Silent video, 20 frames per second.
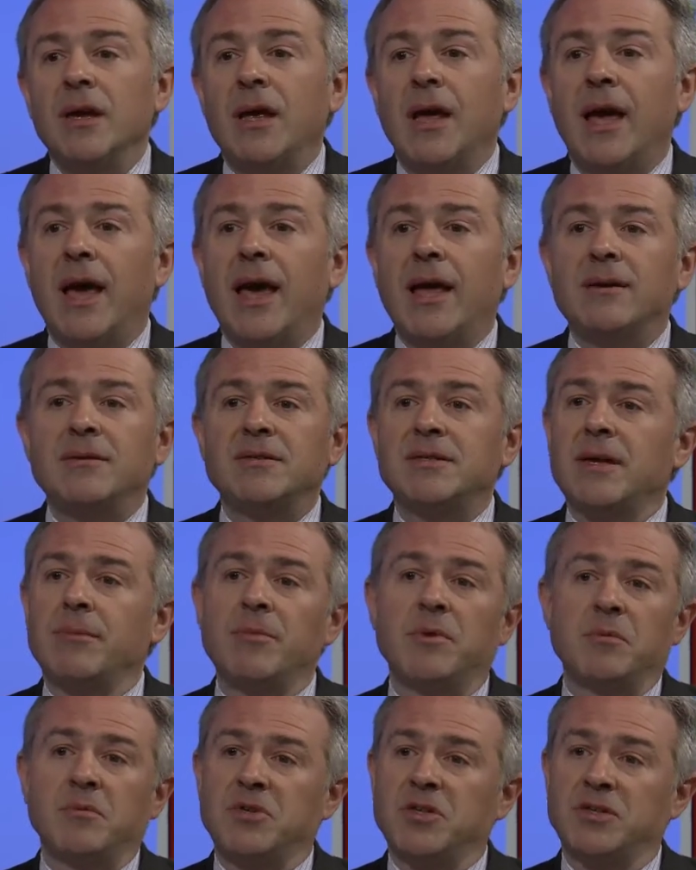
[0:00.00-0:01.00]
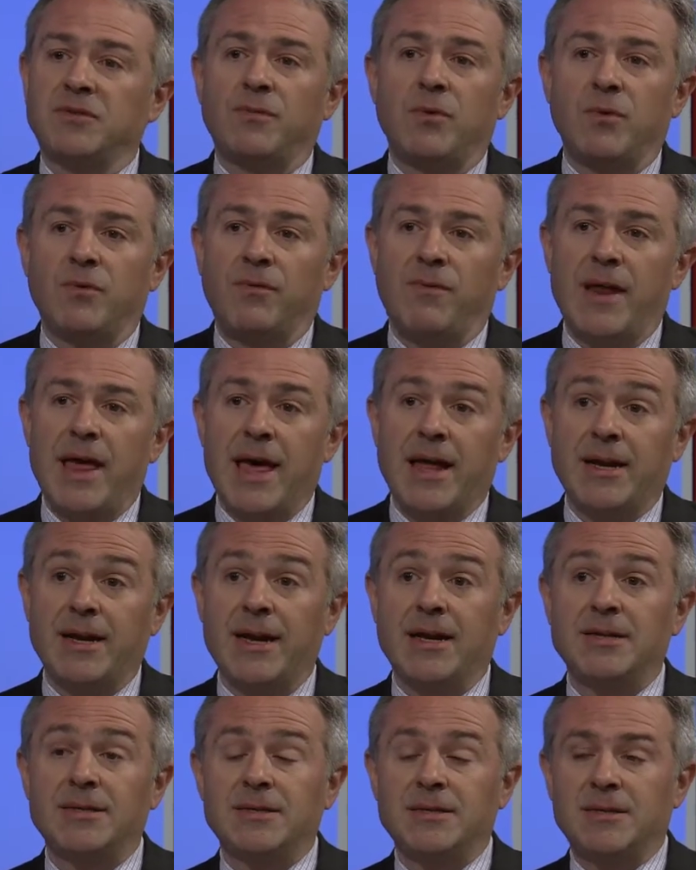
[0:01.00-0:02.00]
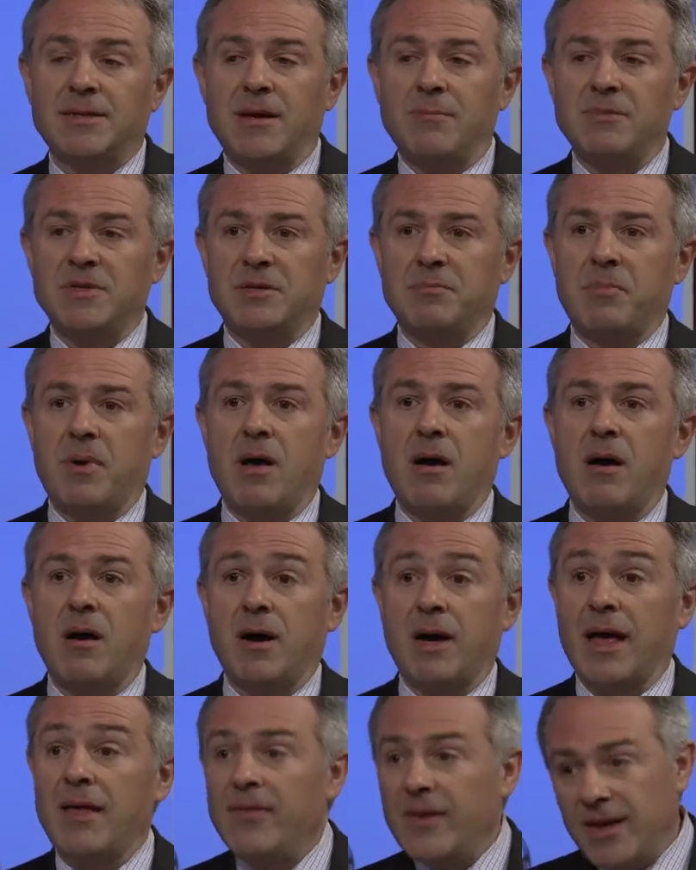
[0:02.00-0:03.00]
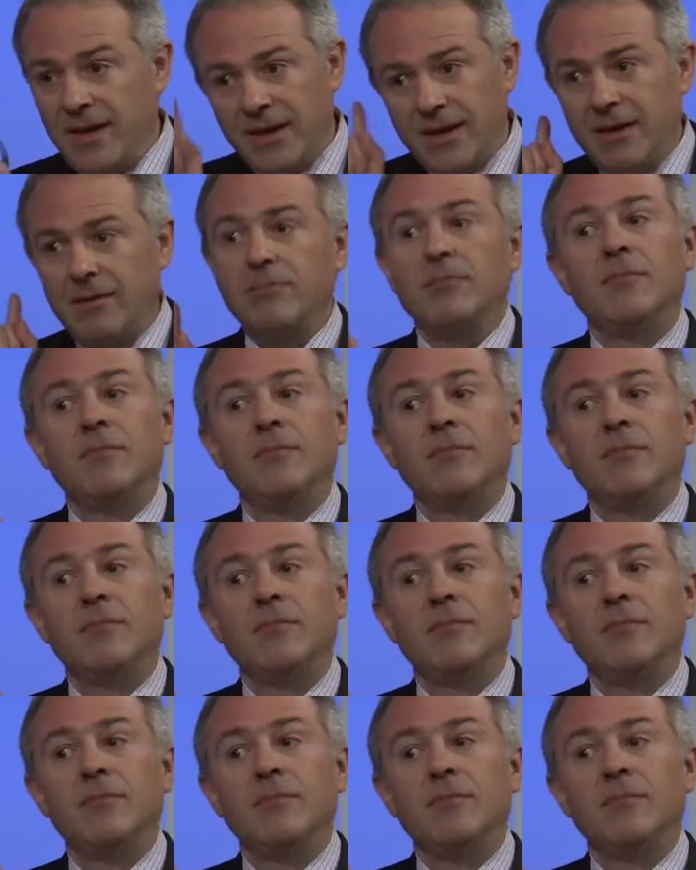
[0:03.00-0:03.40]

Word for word: and some of them just fall flat, and then some spark, and then he